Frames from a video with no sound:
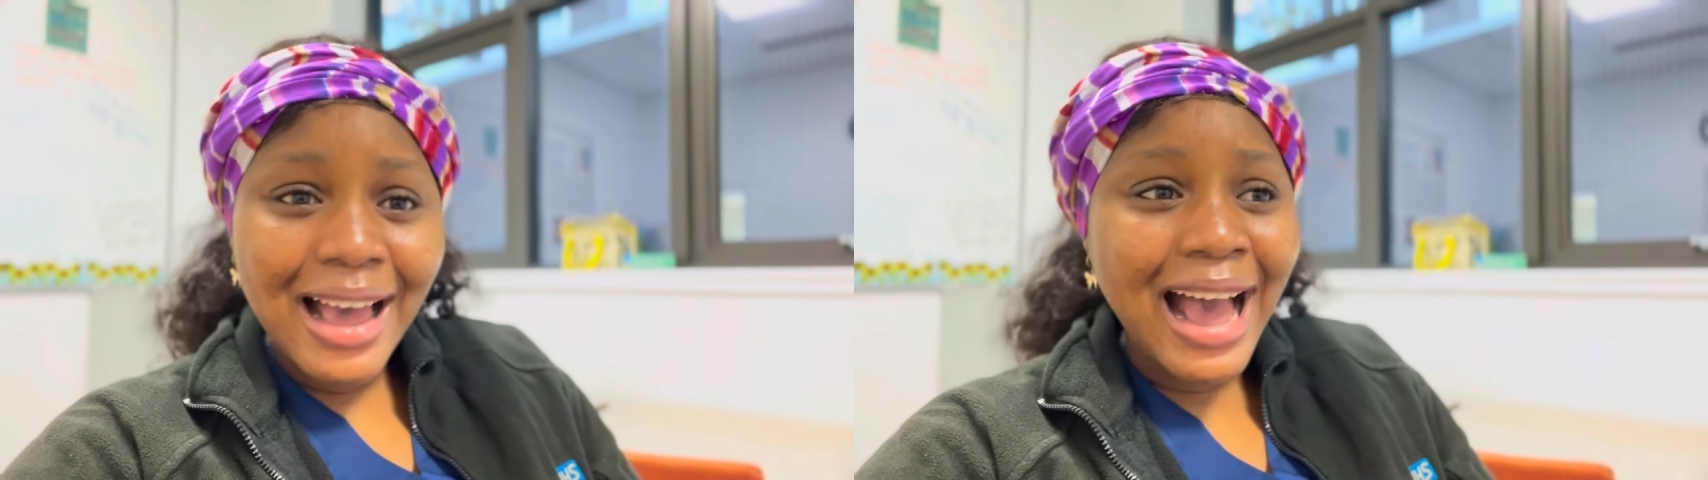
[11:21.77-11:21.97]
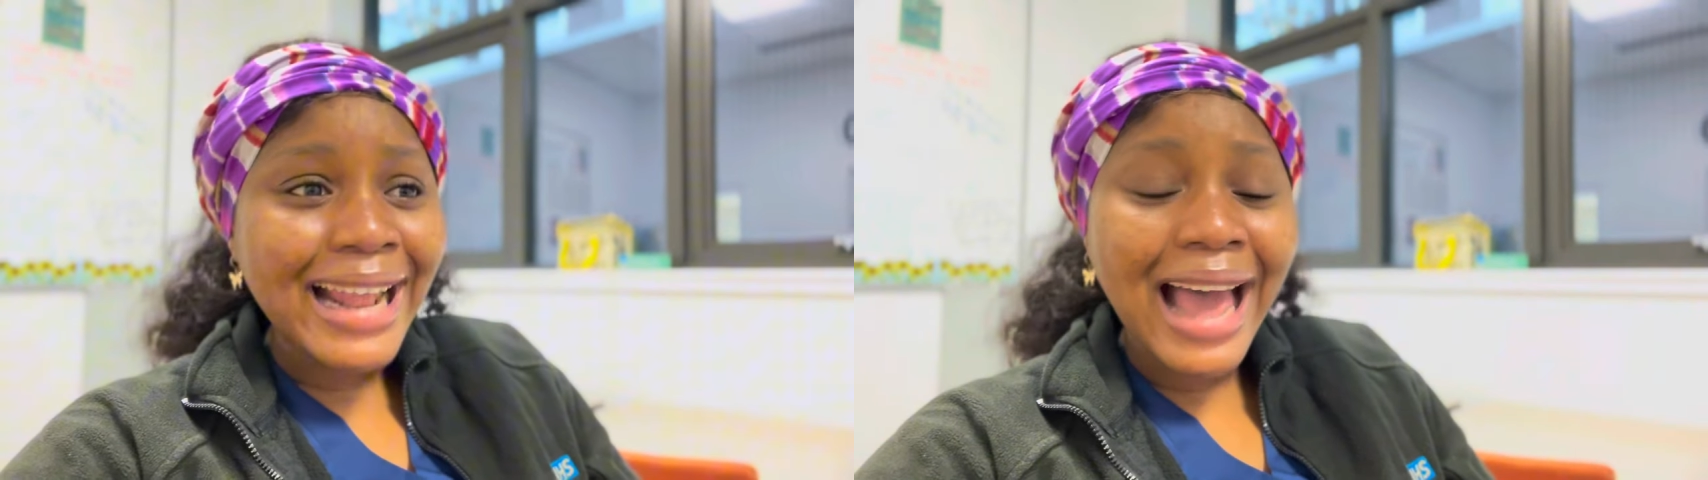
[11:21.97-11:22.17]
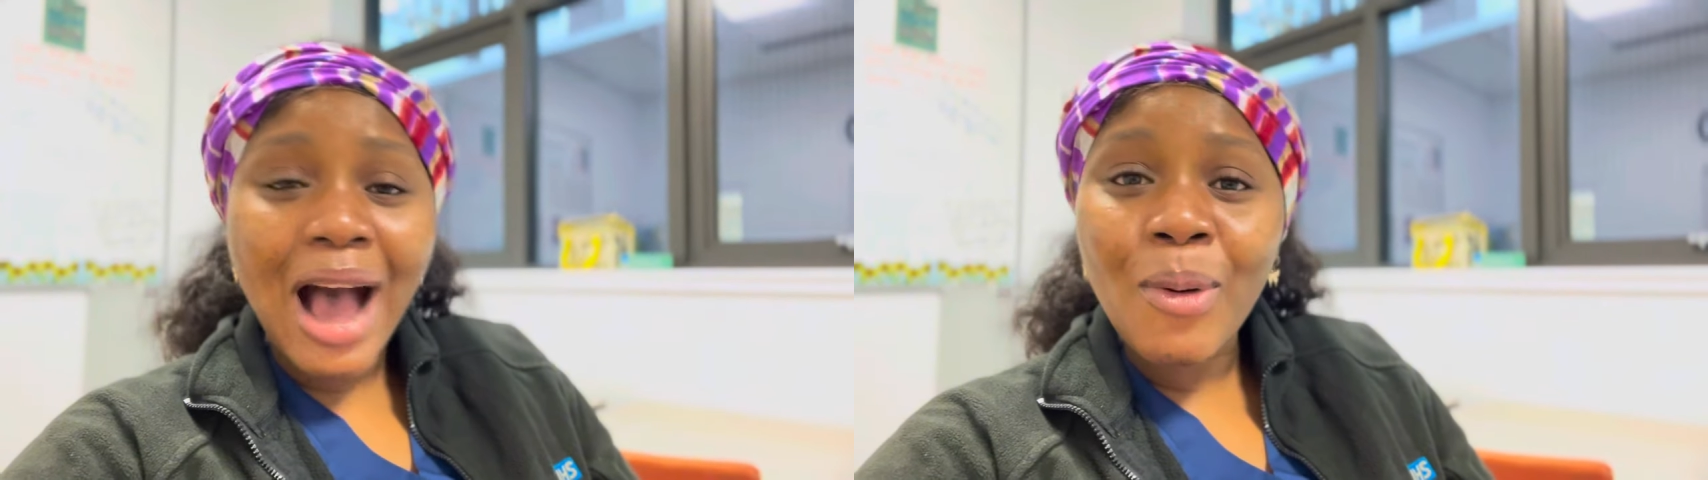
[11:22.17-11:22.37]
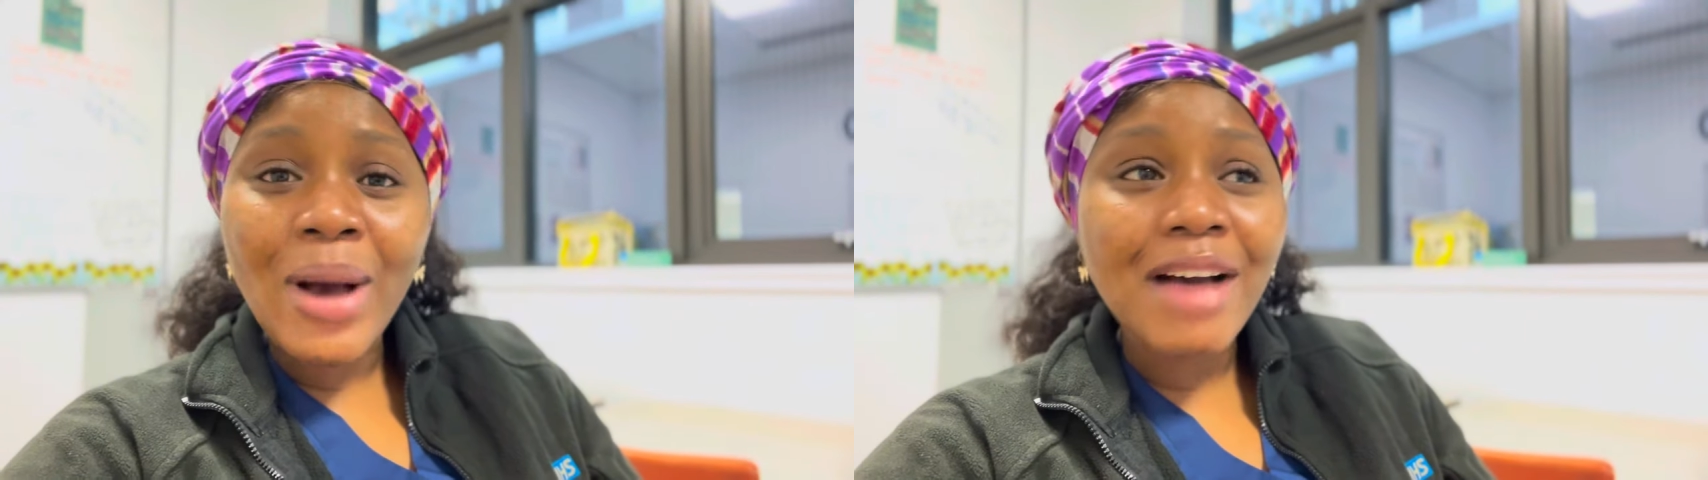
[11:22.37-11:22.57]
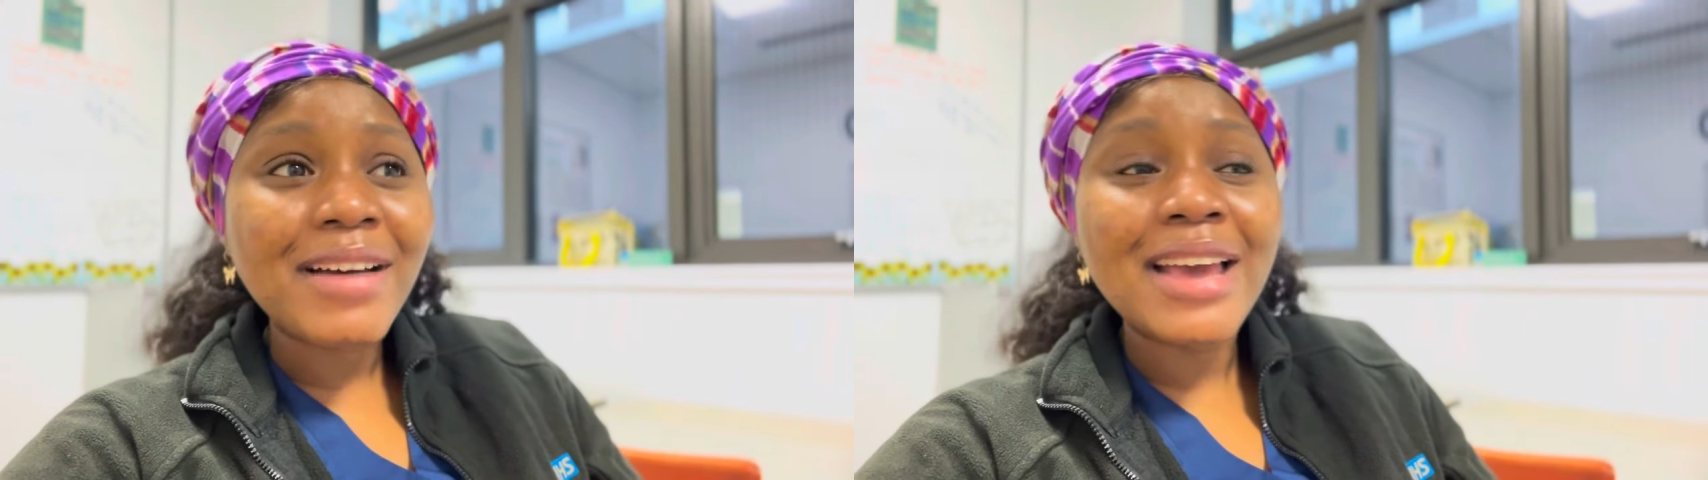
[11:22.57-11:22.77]
and how
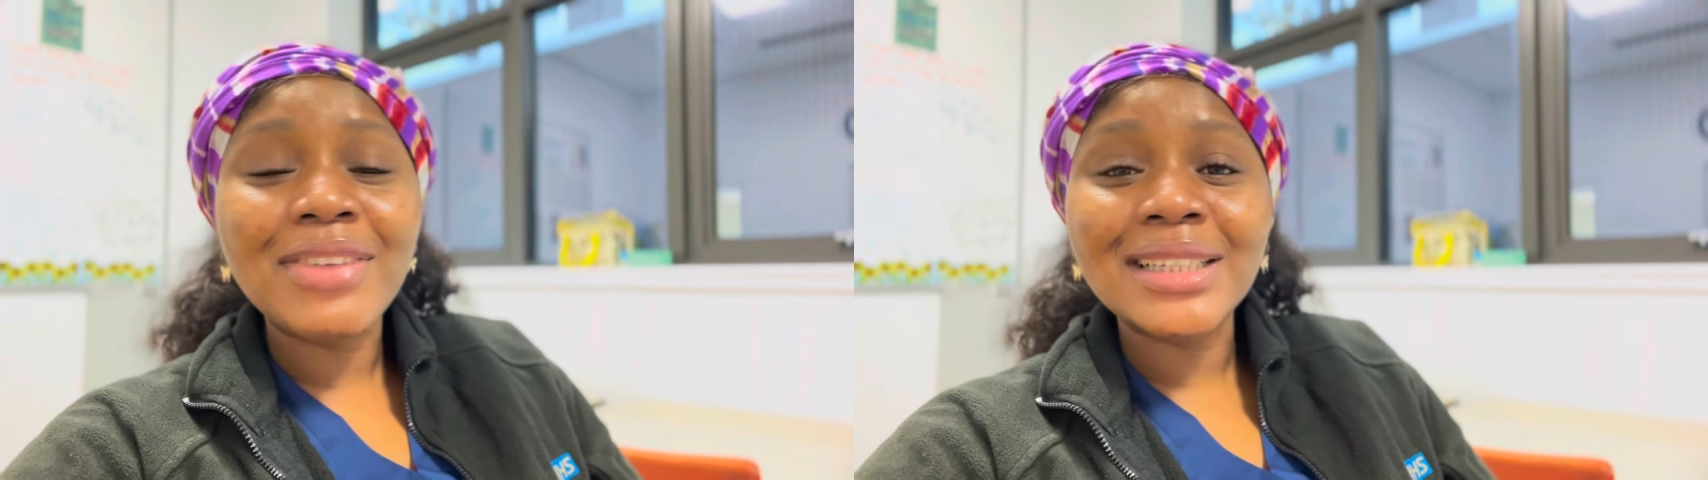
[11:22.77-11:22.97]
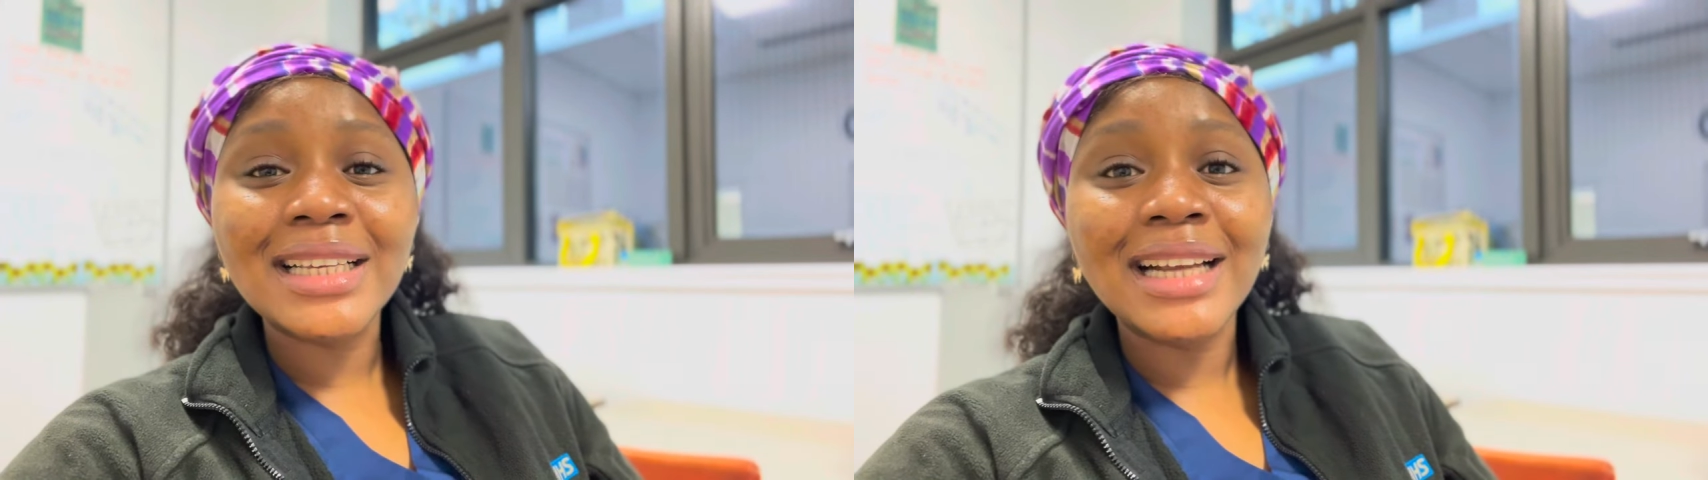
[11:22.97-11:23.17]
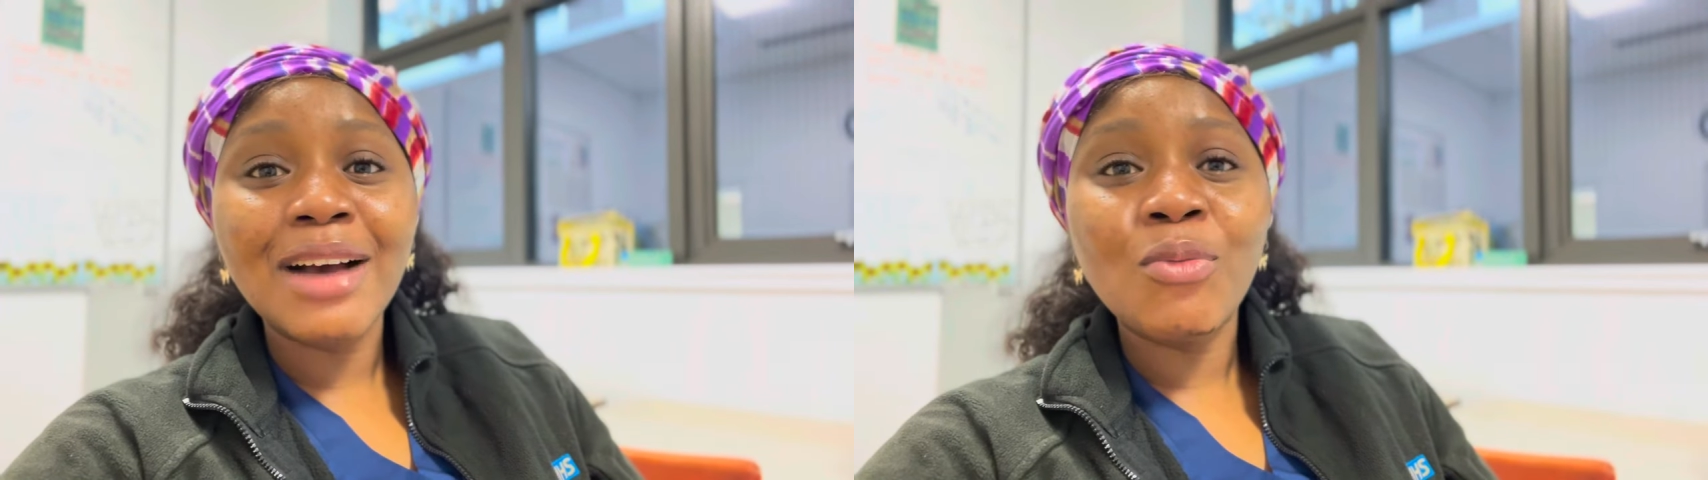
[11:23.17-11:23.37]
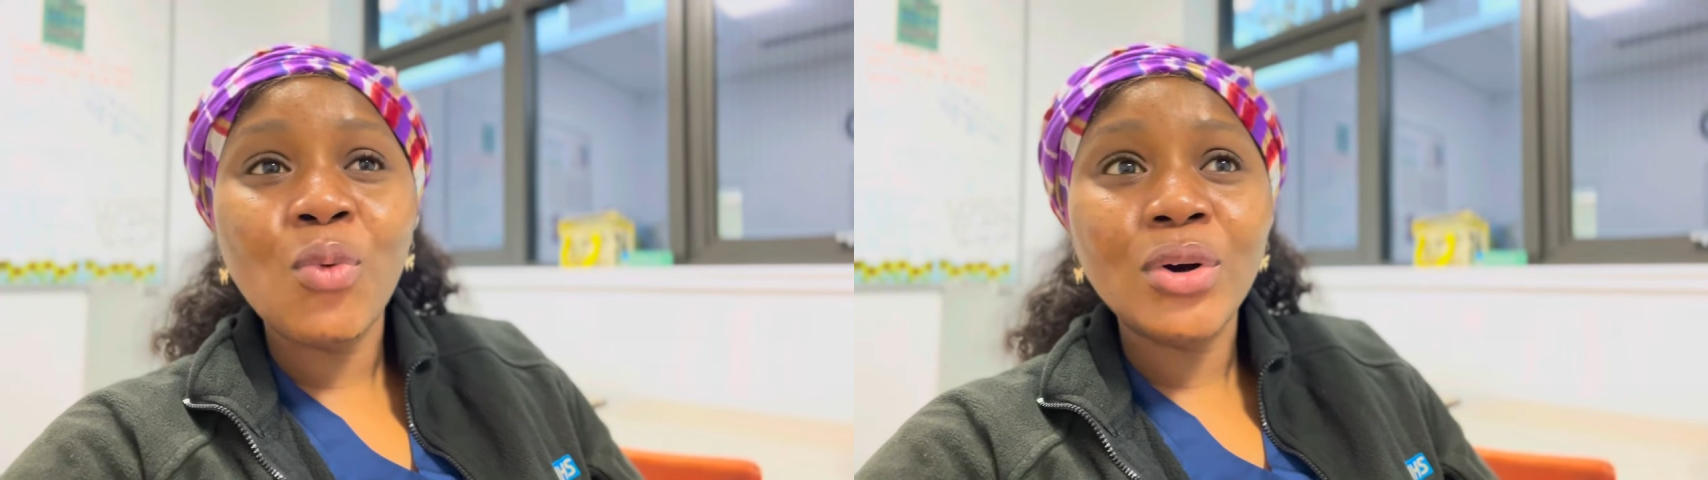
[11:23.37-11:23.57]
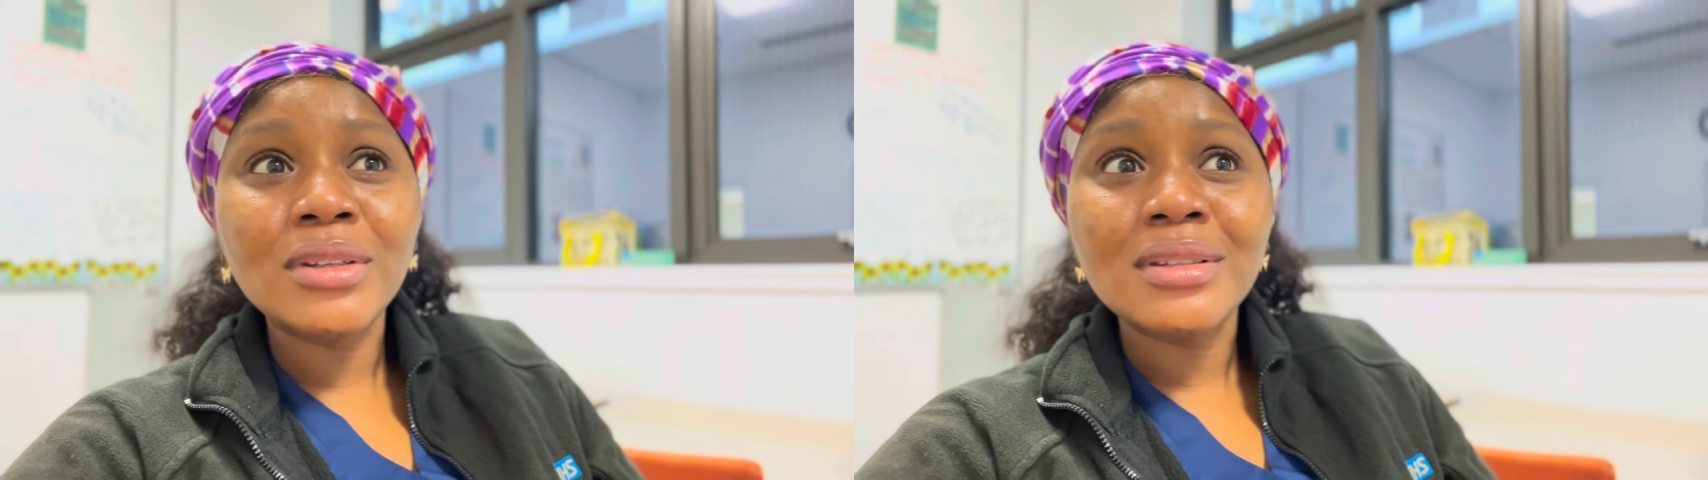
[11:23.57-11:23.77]
have I ever said I have
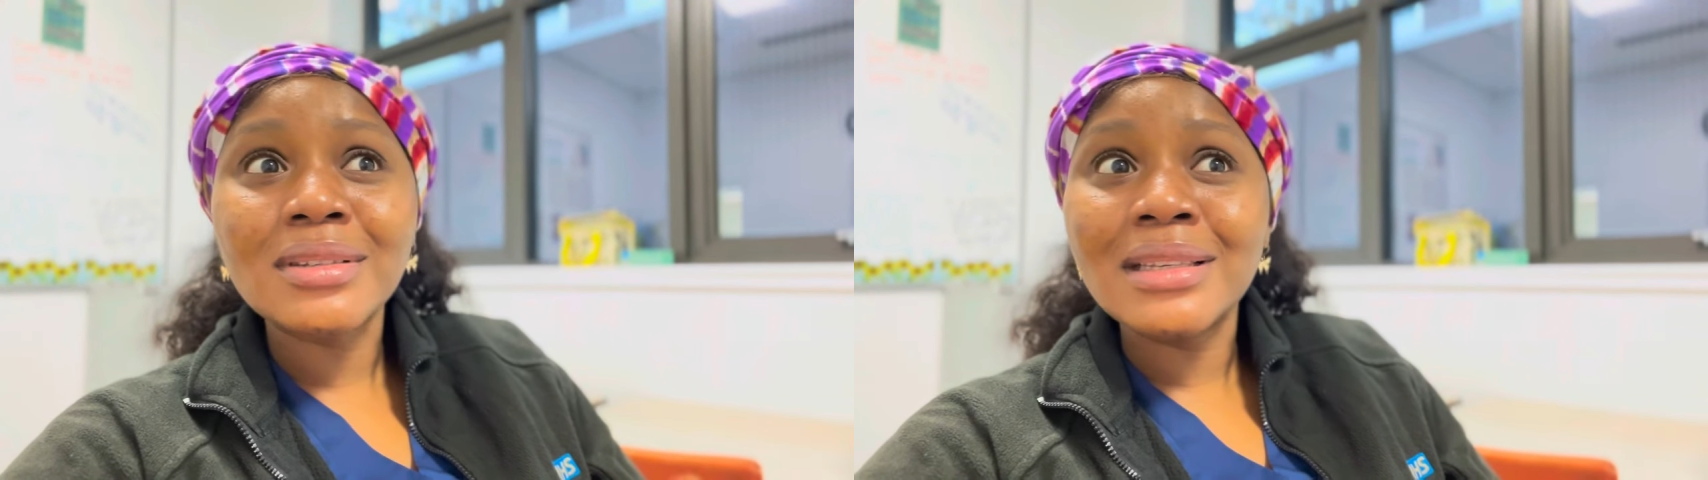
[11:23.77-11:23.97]
worked